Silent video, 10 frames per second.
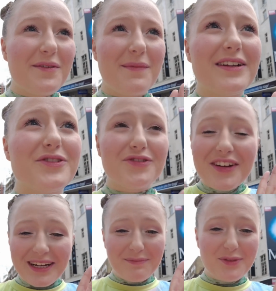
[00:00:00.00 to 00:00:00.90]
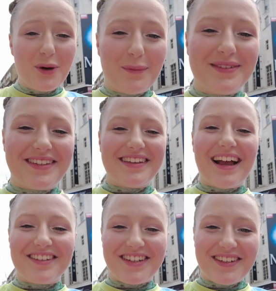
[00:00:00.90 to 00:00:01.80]
of my dream jobs is
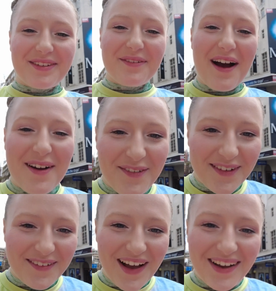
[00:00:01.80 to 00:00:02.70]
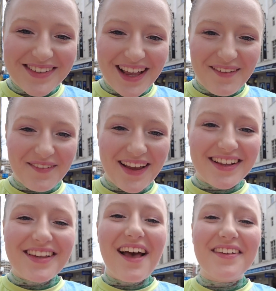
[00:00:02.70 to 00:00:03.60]
actually to work front of house at a theatre.